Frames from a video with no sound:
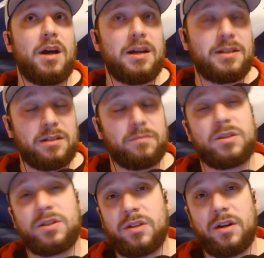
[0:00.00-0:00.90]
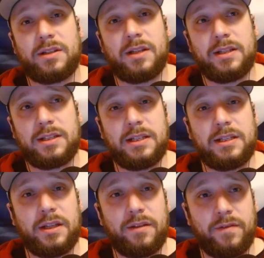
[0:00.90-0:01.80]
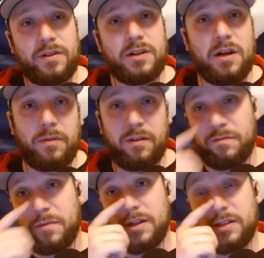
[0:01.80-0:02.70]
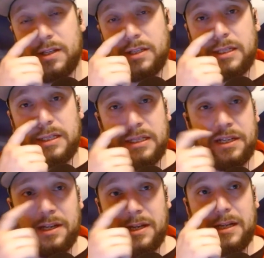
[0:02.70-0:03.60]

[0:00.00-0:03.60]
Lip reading: a similar start to the season, the first couple of months of the season,